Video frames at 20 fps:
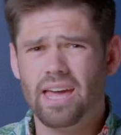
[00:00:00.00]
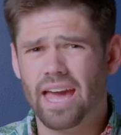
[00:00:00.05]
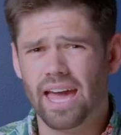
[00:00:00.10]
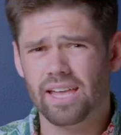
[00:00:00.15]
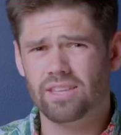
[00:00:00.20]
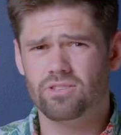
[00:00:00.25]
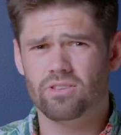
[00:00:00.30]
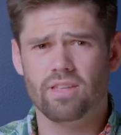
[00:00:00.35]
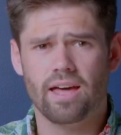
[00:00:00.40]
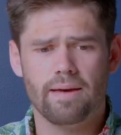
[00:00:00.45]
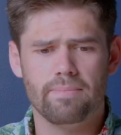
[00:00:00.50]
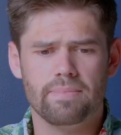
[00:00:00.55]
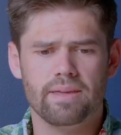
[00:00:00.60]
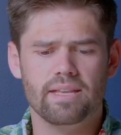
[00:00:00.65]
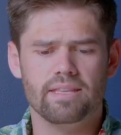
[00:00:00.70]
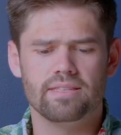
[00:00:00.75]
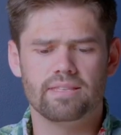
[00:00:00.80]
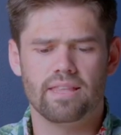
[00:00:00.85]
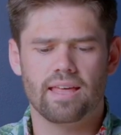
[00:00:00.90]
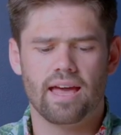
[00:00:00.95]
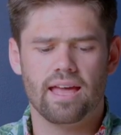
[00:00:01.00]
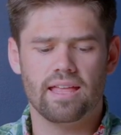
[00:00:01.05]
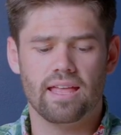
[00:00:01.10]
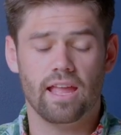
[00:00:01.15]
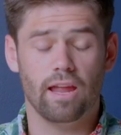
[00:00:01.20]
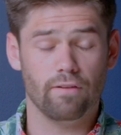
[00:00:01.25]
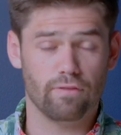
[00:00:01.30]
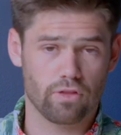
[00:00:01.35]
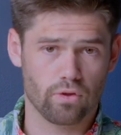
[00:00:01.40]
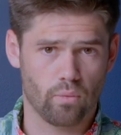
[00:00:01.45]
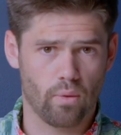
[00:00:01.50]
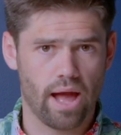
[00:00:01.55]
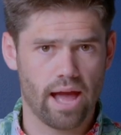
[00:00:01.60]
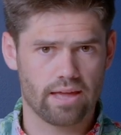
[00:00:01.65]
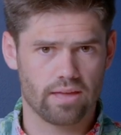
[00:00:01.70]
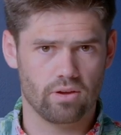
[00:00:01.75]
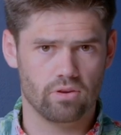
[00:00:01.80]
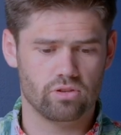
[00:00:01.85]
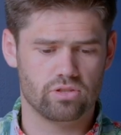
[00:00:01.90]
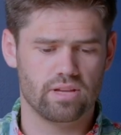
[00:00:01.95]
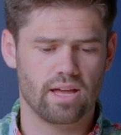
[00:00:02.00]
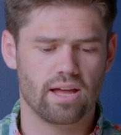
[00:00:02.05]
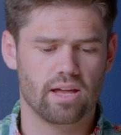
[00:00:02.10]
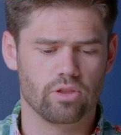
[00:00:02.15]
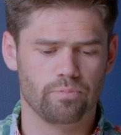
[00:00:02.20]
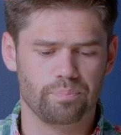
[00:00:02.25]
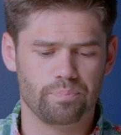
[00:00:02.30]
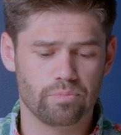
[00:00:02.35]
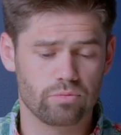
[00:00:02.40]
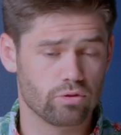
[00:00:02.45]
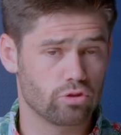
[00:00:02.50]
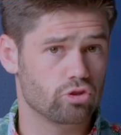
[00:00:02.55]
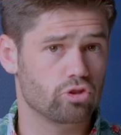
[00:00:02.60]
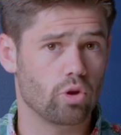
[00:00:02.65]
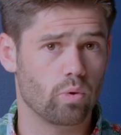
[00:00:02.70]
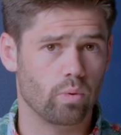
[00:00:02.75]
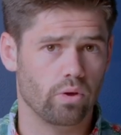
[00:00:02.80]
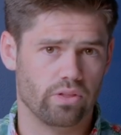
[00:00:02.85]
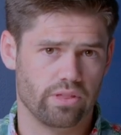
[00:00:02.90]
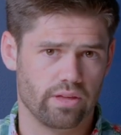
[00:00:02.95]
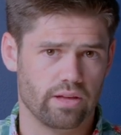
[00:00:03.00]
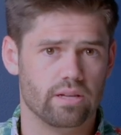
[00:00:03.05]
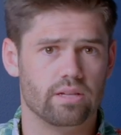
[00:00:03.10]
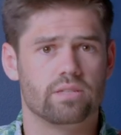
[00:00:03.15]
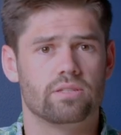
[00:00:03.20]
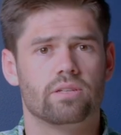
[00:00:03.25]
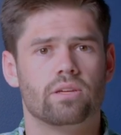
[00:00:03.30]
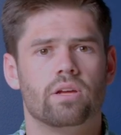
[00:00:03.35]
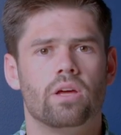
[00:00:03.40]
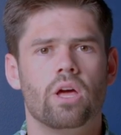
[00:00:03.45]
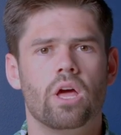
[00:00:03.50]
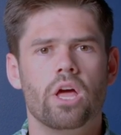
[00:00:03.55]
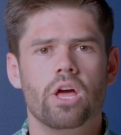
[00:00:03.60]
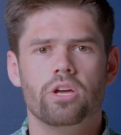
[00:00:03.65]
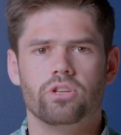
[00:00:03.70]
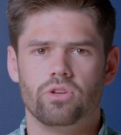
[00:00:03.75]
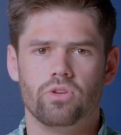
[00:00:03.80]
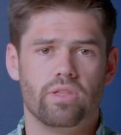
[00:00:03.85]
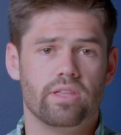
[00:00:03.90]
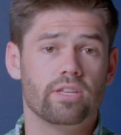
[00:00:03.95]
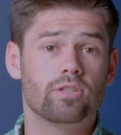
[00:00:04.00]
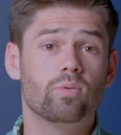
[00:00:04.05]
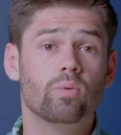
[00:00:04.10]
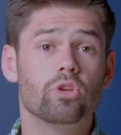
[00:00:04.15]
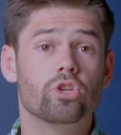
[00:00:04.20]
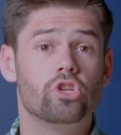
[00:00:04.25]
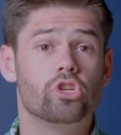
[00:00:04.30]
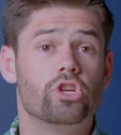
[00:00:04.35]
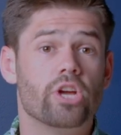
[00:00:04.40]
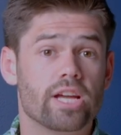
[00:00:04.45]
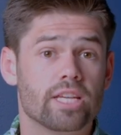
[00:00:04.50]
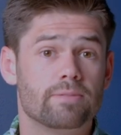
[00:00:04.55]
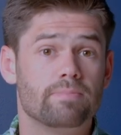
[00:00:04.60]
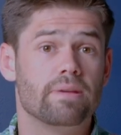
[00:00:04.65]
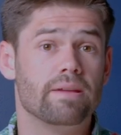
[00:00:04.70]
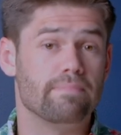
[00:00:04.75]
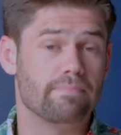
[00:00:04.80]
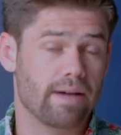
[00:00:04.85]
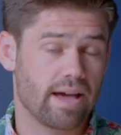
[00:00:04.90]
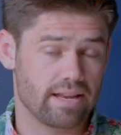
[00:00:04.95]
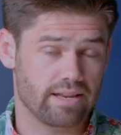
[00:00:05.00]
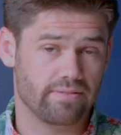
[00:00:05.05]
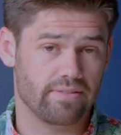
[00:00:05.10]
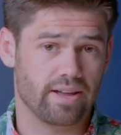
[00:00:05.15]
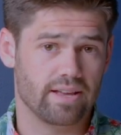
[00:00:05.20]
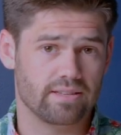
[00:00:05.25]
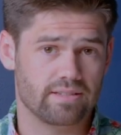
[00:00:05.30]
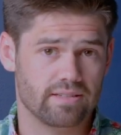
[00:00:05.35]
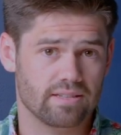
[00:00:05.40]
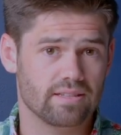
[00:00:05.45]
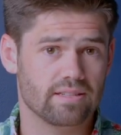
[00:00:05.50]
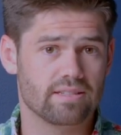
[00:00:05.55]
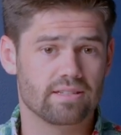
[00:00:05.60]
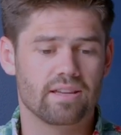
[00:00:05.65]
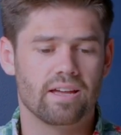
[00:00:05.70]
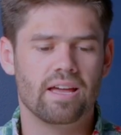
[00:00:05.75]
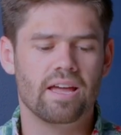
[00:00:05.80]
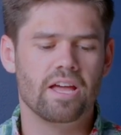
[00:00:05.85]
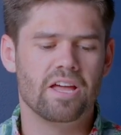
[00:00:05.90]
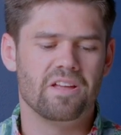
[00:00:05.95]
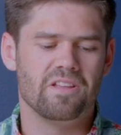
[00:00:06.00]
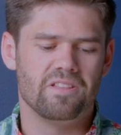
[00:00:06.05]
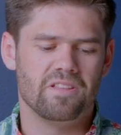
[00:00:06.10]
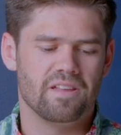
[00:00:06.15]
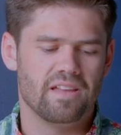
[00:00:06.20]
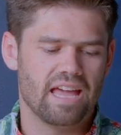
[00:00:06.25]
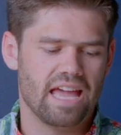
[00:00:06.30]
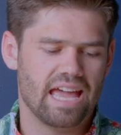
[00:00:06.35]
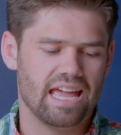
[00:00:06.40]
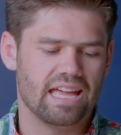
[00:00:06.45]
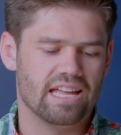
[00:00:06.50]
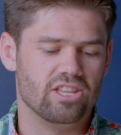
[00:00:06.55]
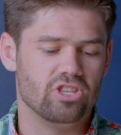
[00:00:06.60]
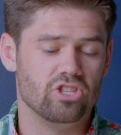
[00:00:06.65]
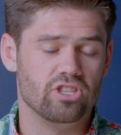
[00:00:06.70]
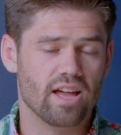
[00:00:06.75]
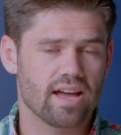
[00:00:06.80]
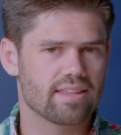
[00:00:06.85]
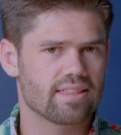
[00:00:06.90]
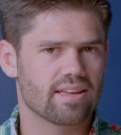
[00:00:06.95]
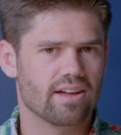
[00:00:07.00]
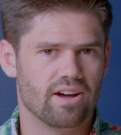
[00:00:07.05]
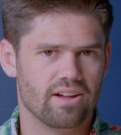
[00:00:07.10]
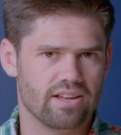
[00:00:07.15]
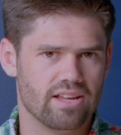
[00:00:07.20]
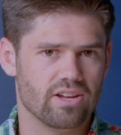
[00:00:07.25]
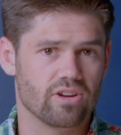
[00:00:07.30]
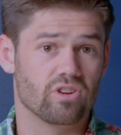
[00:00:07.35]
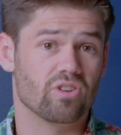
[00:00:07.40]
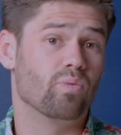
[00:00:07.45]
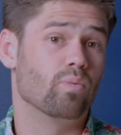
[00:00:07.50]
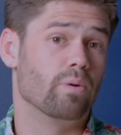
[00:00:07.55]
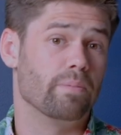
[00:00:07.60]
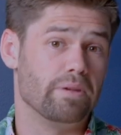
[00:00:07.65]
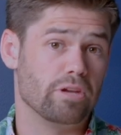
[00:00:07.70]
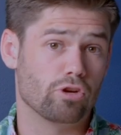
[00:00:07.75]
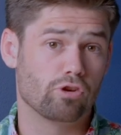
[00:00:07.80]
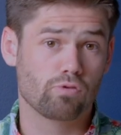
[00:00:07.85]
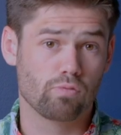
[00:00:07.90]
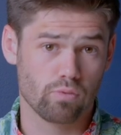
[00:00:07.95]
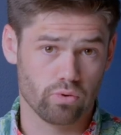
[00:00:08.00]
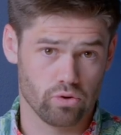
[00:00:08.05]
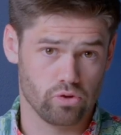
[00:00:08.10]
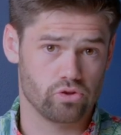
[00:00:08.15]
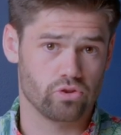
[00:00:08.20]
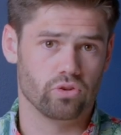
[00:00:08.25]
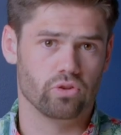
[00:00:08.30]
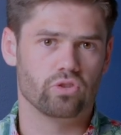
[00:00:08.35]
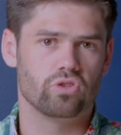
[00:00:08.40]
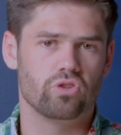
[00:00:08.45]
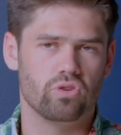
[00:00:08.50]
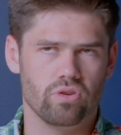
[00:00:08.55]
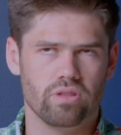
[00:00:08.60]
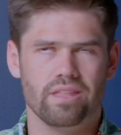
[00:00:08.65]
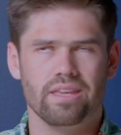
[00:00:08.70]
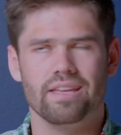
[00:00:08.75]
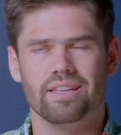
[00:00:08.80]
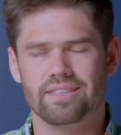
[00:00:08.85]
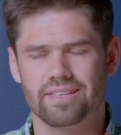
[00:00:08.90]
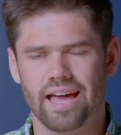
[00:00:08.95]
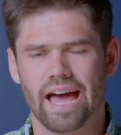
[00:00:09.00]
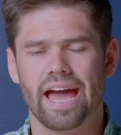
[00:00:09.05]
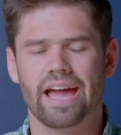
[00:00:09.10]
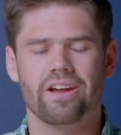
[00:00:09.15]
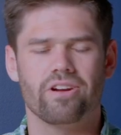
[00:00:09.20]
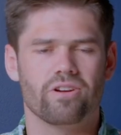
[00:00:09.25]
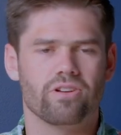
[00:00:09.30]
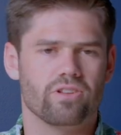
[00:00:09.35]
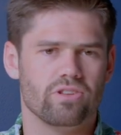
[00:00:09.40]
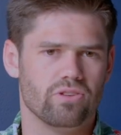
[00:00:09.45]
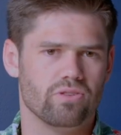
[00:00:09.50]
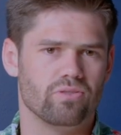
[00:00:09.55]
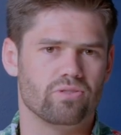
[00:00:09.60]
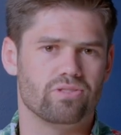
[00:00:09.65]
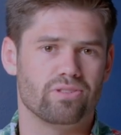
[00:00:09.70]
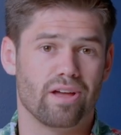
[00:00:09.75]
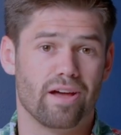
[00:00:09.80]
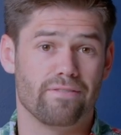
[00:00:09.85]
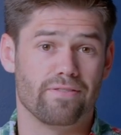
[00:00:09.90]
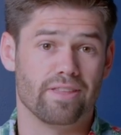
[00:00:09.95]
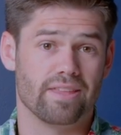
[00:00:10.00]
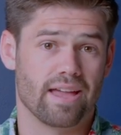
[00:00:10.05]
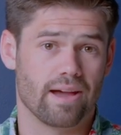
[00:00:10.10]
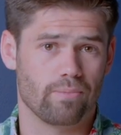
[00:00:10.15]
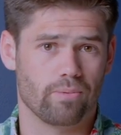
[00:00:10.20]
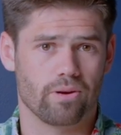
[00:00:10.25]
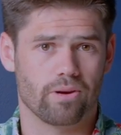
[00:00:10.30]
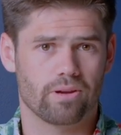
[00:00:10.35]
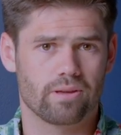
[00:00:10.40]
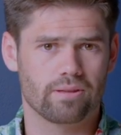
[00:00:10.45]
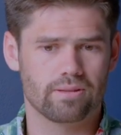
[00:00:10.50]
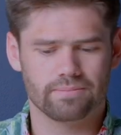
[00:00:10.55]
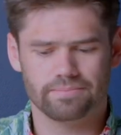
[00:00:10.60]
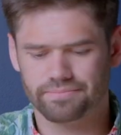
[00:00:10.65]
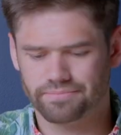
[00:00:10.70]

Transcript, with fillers: And so that means that if the rack goes down, so will this. So this will just be my devices and nothing on here will be crucial to the entire use of the network.